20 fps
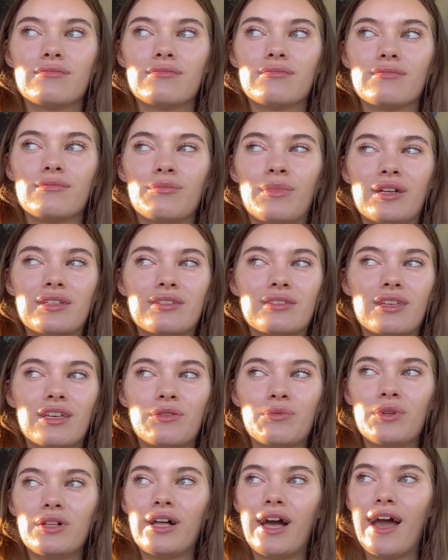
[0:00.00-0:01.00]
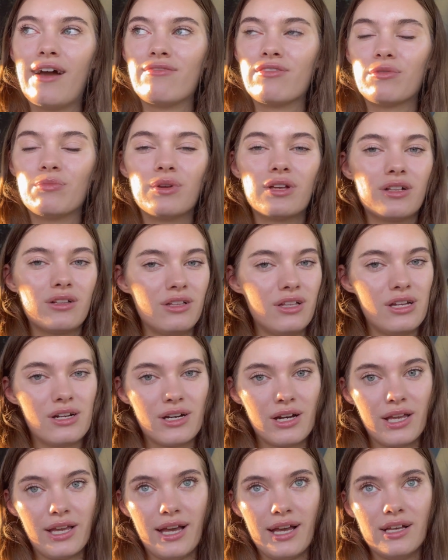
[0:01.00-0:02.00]
my skin will ever be clear
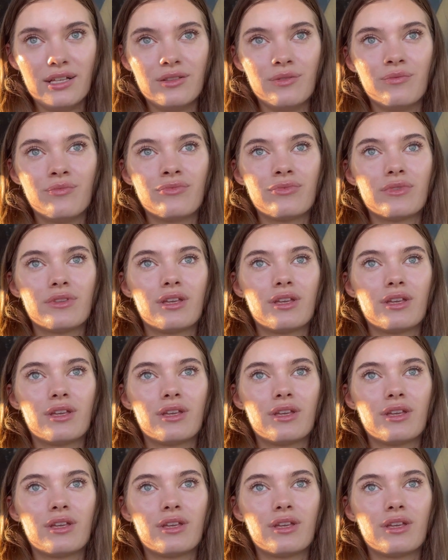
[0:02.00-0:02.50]
again.